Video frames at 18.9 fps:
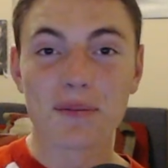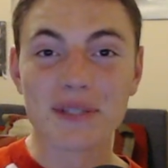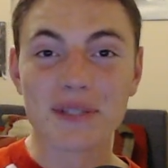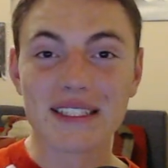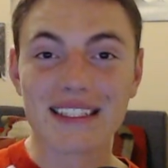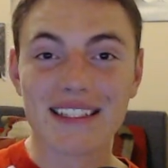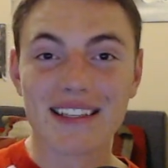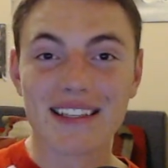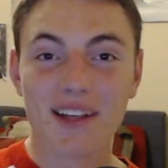
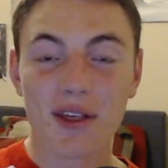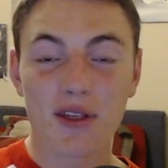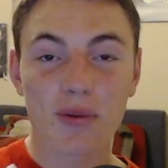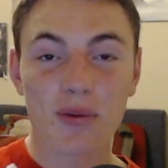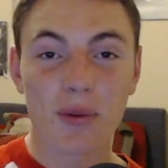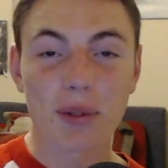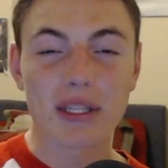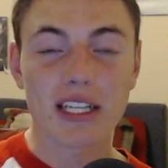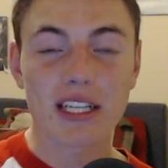be
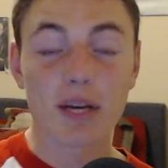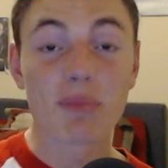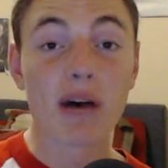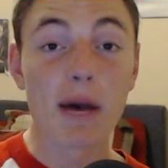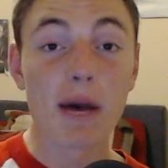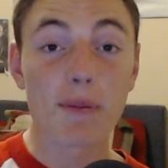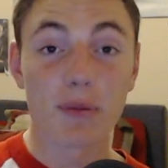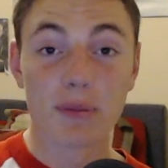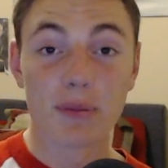swirled like a
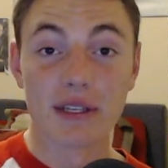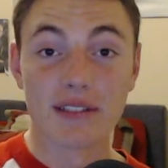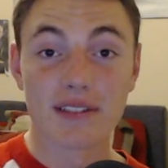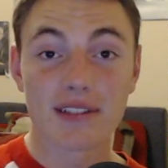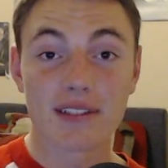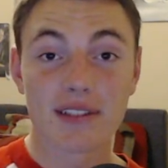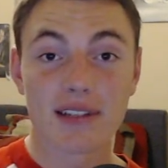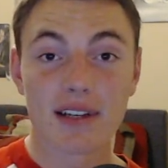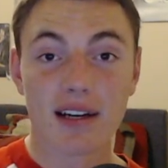
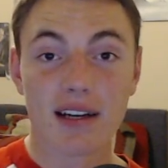peppermint.